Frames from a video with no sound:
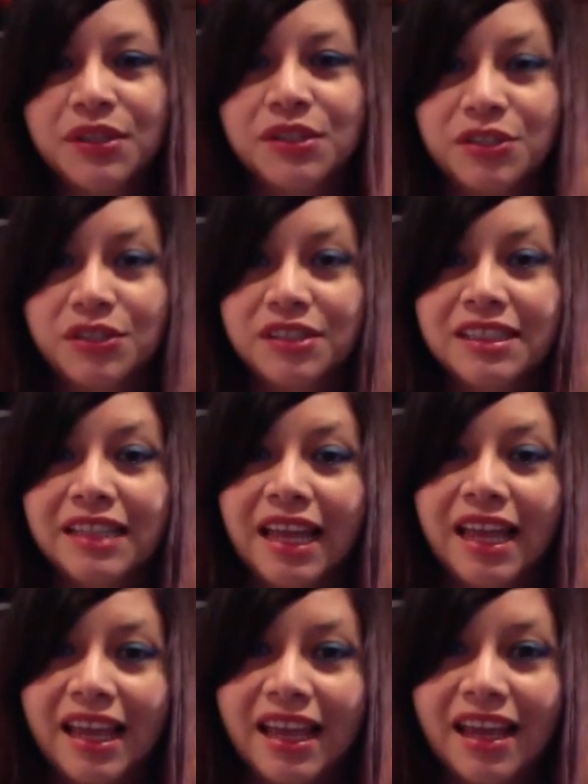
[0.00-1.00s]
So
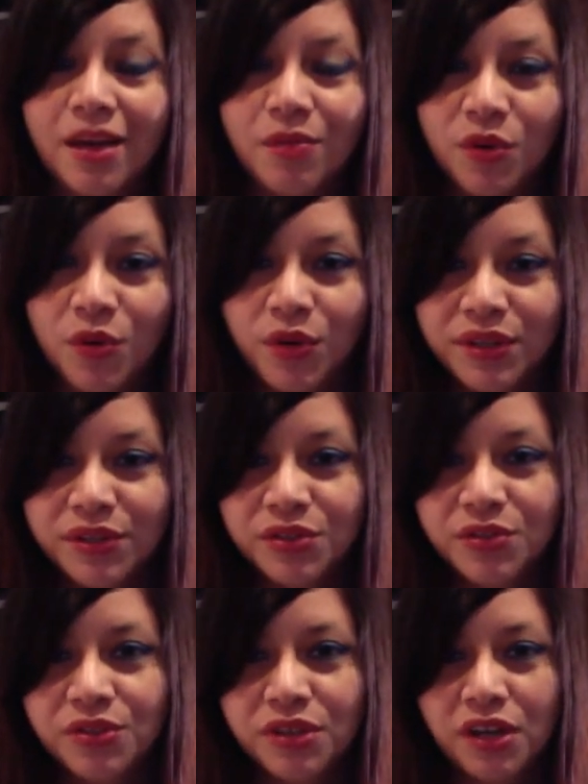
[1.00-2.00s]
today I'm going
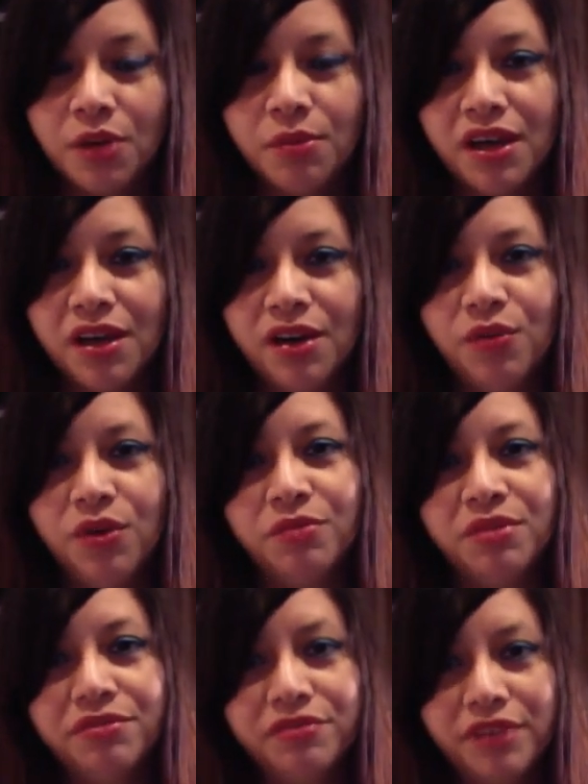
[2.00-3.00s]
to talk about one of
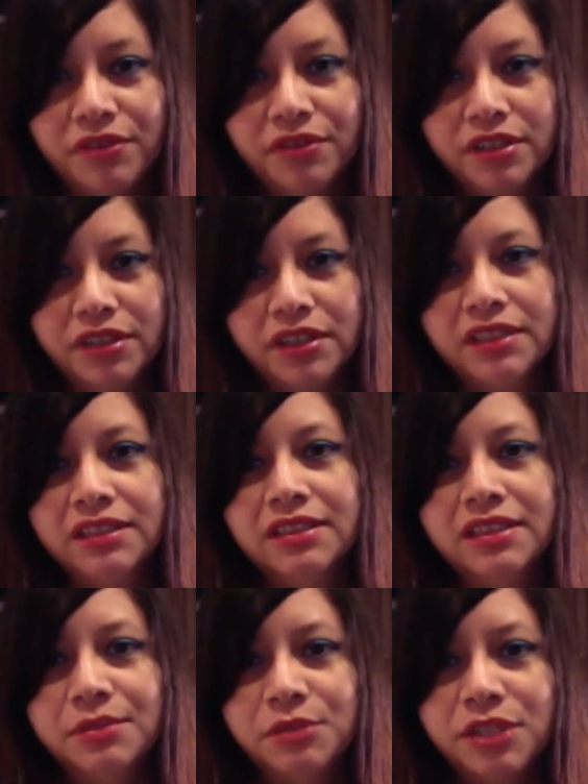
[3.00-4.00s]
my favorite
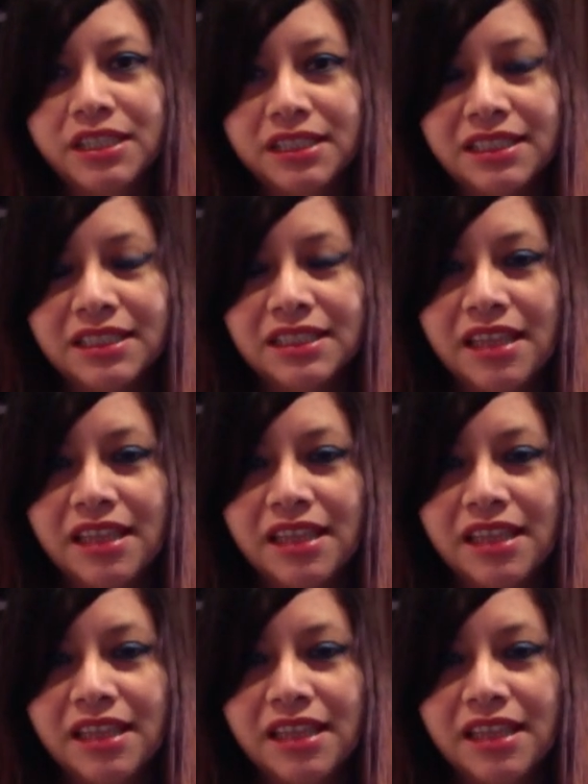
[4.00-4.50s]
subjects,